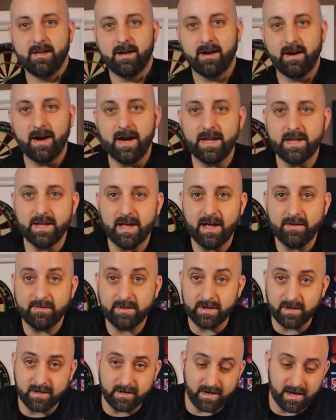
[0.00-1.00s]
All right, you have
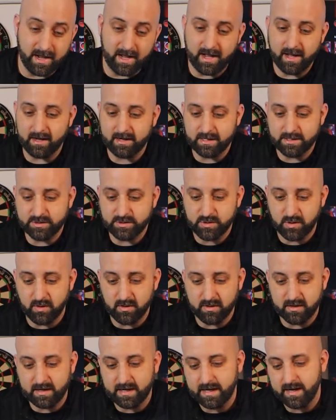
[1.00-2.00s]
your
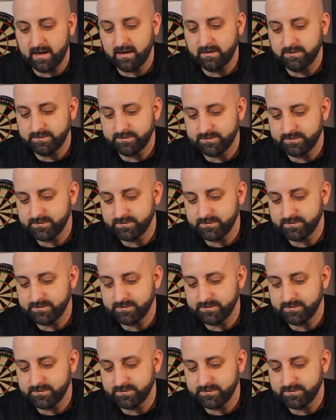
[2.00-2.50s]
controller here.